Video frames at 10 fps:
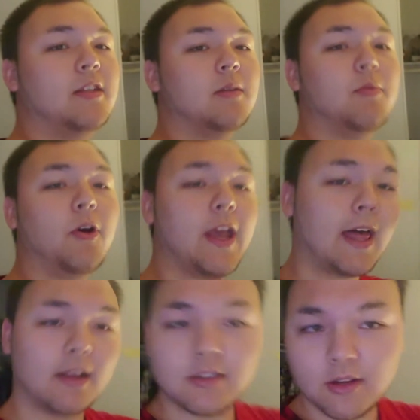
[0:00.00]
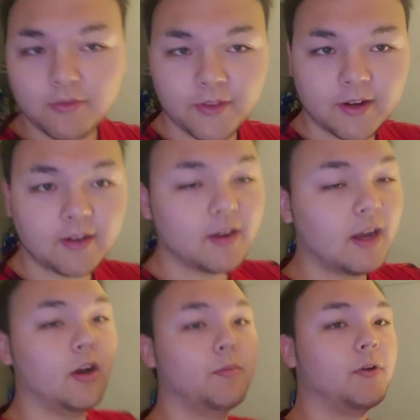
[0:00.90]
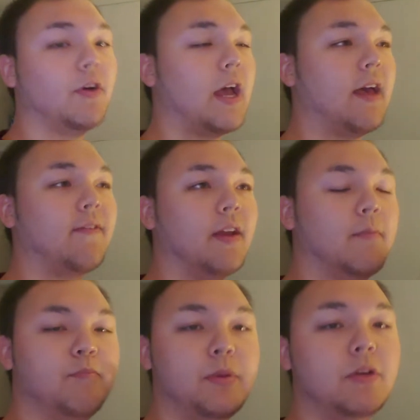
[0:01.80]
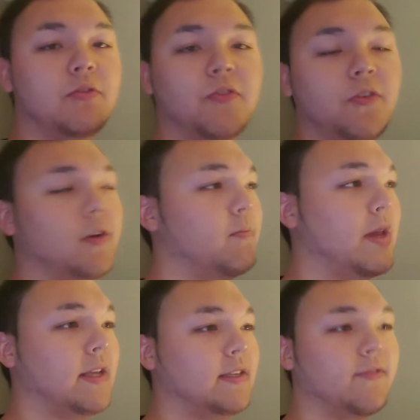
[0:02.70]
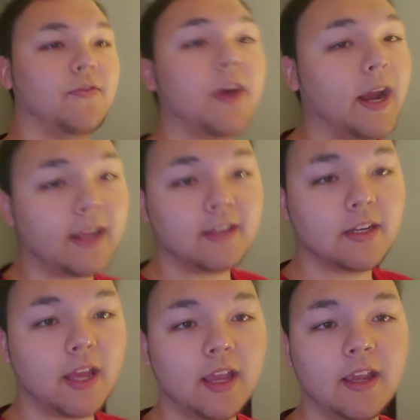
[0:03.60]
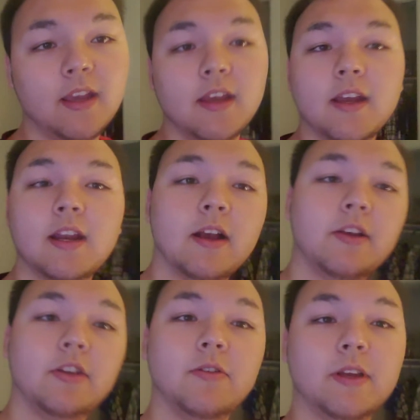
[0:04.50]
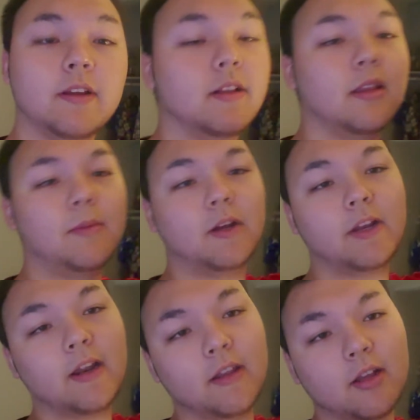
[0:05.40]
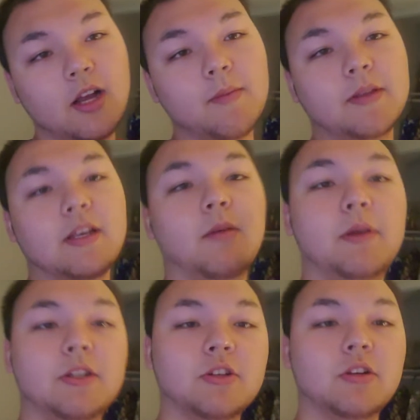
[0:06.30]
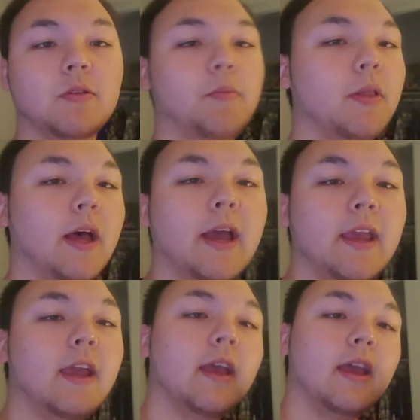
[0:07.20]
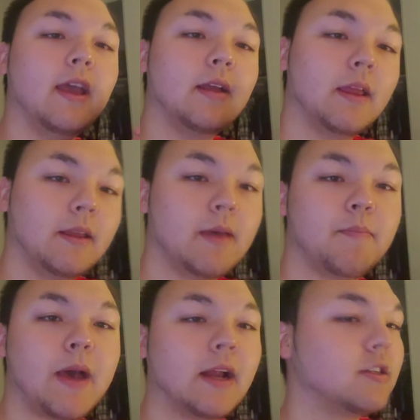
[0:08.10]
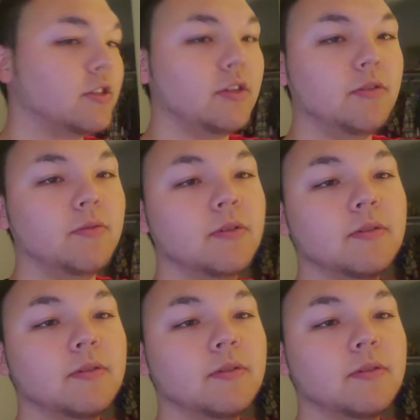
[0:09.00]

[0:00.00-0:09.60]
It's your boy Alex Durflinger. I hope you're all having a beautiful and amazing Friday today. And how are you doing? Let me know down in the comments. I'll be sure to reply and get back to you.